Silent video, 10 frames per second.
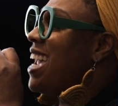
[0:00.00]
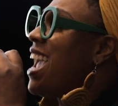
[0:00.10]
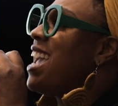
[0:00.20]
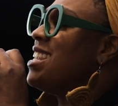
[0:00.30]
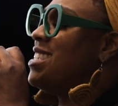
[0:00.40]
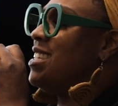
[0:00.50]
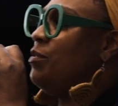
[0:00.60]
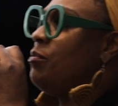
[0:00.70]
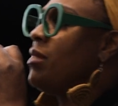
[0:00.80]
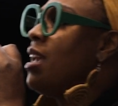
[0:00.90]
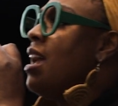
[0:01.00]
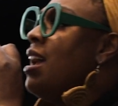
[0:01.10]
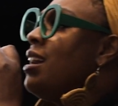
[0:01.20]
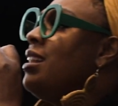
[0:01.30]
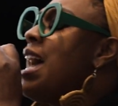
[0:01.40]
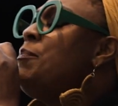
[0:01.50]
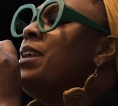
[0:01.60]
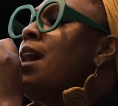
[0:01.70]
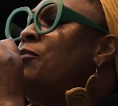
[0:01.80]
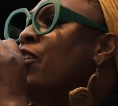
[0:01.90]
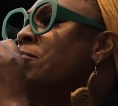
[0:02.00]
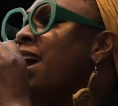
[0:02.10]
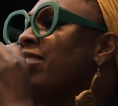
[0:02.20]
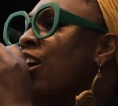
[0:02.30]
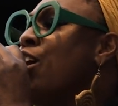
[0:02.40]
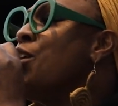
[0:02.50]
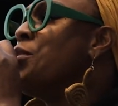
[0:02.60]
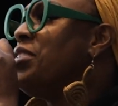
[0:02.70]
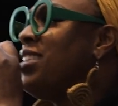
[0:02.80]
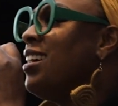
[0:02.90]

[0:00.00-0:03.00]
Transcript: chance. Clap it up for Mother Earth.